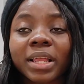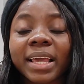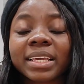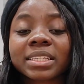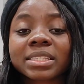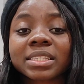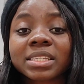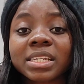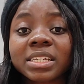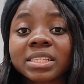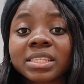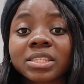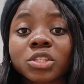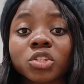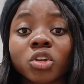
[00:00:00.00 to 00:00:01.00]
like it
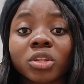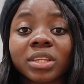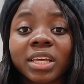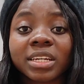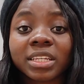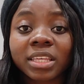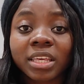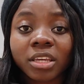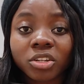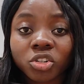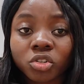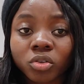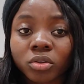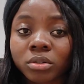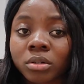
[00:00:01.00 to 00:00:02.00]
needs your
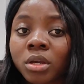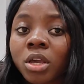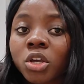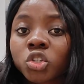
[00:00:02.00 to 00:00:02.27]
dedication.